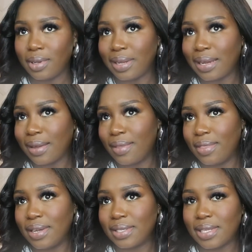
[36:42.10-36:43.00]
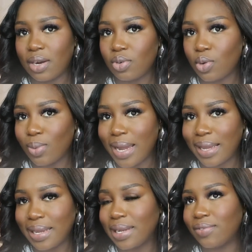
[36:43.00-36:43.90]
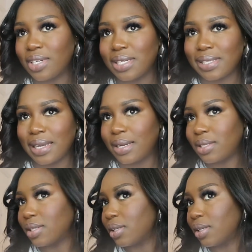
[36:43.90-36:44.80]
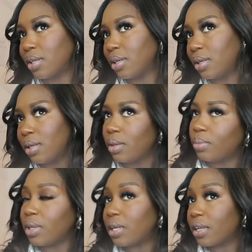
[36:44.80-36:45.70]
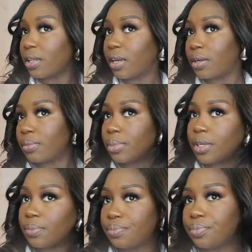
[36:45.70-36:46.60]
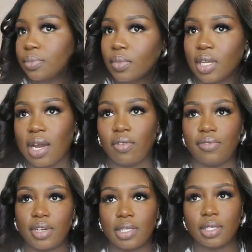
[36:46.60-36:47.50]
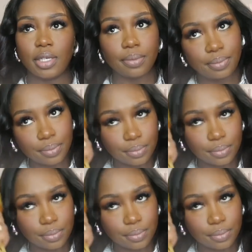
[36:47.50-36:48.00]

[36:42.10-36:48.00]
like this. I don't know why I can never just get it to be like that, but I'll fix it.